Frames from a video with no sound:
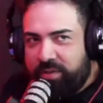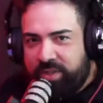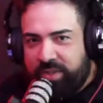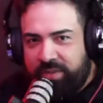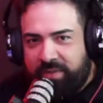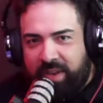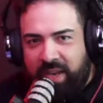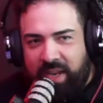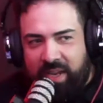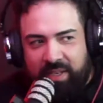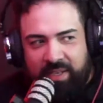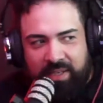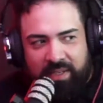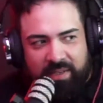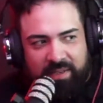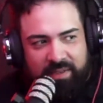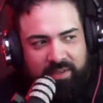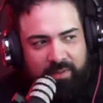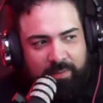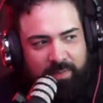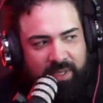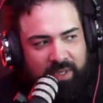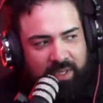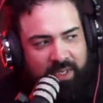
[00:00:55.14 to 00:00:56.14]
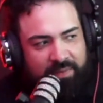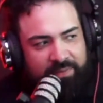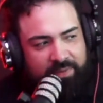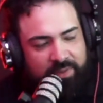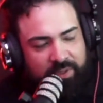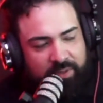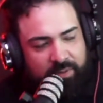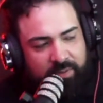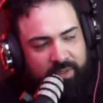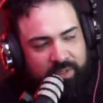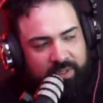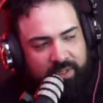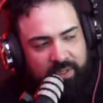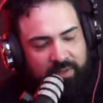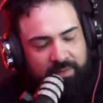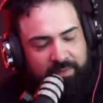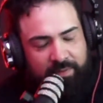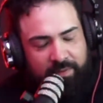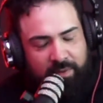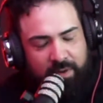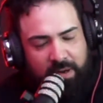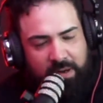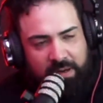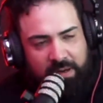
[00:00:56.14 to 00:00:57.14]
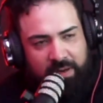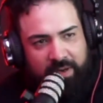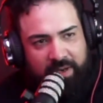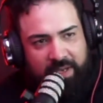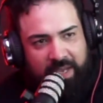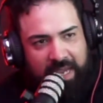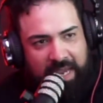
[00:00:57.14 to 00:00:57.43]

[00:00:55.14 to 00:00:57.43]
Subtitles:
Giovanni Diaz. To my left is Chris C. Ferreira.